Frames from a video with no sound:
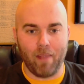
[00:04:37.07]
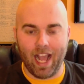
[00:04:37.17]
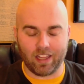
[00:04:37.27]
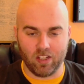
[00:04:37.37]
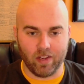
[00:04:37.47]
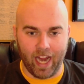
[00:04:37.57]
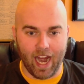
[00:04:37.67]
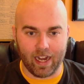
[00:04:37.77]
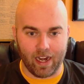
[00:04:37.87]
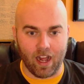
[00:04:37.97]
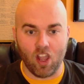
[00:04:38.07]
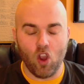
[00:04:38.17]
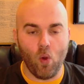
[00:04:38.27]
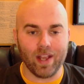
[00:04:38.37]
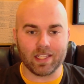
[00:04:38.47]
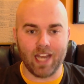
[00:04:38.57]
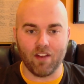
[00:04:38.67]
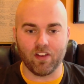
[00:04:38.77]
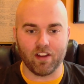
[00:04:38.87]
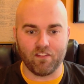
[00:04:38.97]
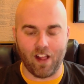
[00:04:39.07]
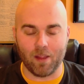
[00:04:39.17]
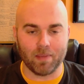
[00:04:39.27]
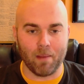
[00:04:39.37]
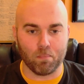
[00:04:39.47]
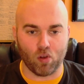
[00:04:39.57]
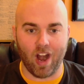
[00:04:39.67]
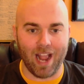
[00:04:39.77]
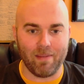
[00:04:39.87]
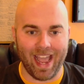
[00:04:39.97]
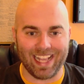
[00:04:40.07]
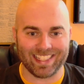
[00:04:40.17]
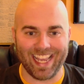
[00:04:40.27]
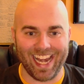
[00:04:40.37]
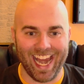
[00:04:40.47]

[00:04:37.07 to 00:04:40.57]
Matthew Canada, who has never developed a prime asset